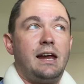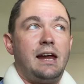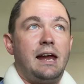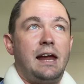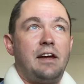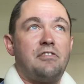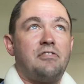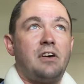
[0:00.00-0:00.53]

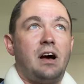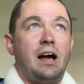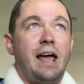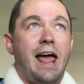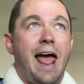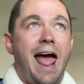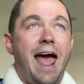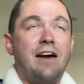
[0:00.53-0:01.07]
If
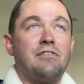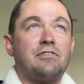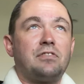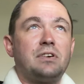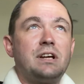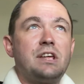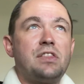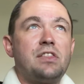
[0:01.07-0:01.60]

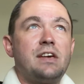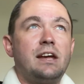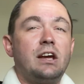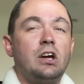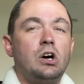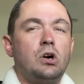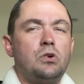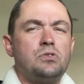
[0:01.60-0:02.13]
everything
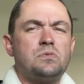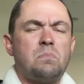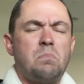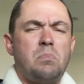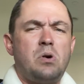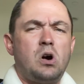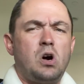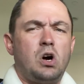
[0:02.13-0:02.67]
goes
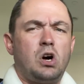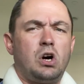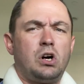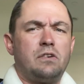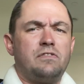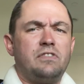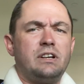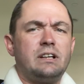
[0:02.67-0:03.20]

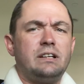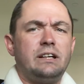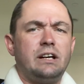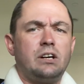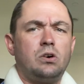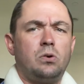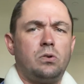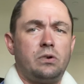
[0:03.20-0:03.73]
perfectly
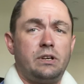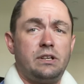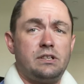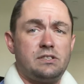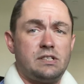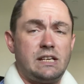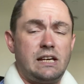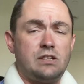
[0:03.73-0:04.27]
according to
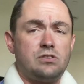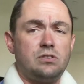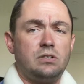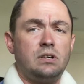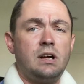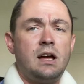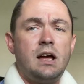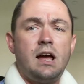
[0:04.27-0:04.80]

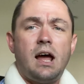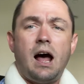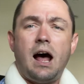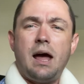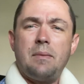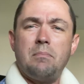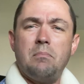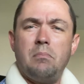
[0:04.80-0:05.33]
schedule,
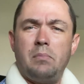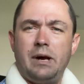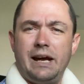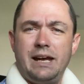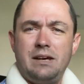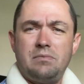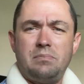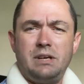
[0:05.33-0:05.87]
I
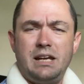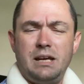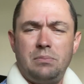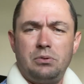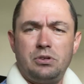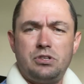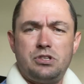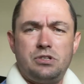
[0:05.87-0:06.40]
might be
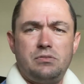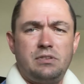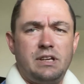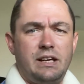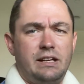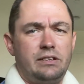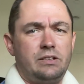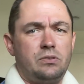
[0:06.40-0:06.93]
able to shoot
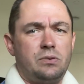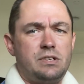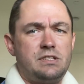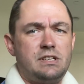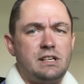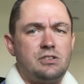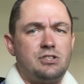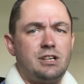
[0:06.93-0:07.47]
the Illinois
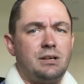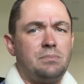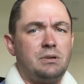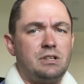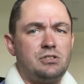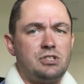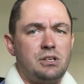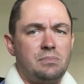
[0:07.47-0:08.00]
State
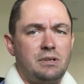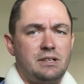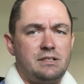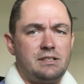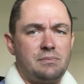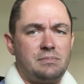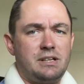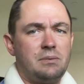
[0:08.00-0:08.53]
Championship in
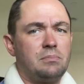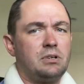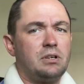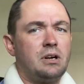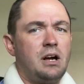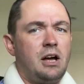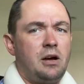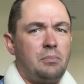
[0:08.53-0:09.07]

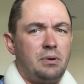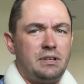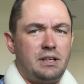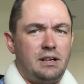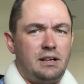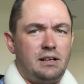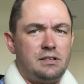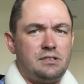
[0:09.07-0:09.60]
September, but the
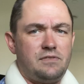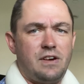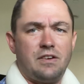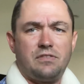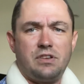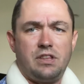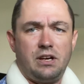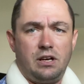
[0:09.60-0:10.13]
odds of
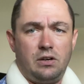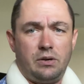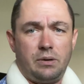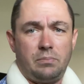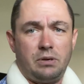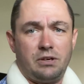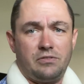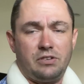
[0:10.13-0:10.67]
everything going
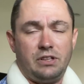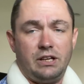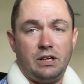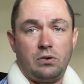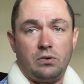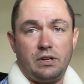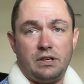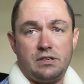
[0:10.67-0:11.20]
perfectly
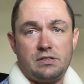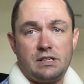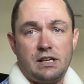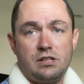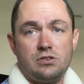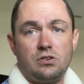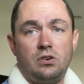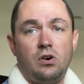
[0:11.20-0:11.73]
according to
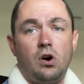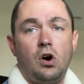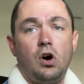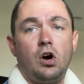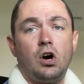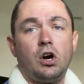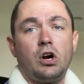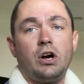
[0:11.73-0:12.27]
schedule
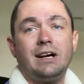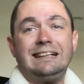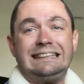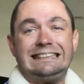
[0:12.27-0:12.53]
are